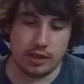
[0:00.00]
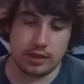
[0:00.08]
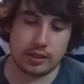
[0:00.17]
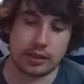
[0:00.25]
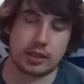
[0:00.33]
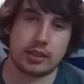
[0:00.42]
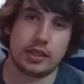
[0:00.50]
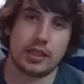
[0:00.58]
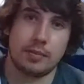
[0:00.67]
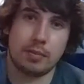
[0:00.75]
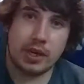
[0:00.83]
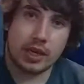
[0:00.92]

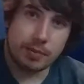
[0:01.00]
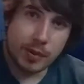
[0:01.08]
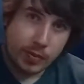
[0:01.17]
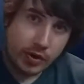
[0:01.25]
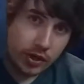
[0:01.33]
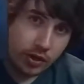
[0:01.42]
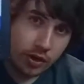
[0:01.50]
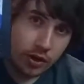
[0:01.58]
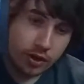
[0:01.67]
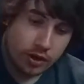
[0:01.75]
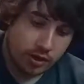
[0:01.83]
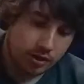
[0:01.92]
16 meg memory
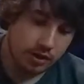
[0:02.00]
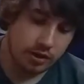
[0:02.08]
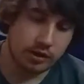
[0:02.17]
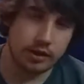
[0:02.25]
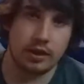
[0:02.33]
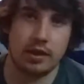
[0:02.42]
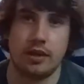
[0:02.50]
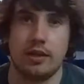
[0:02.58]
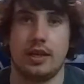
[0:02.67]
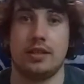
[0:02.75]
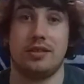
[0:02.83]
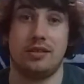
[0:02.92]
card.
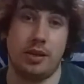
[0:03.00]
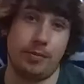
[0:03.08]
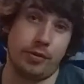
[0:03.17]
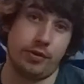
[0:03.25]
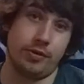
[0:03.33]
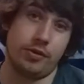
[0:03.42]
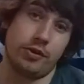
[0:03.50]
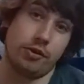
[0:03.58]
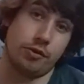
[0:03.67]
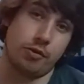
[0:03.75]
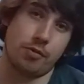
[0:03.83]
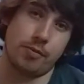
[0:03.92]
That's double
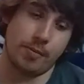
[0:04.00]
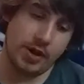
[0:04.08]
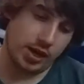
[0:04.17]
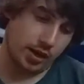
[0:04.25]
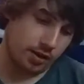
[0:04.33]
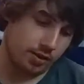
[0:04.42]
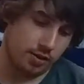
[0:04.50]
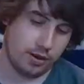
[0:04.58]
your normal meg,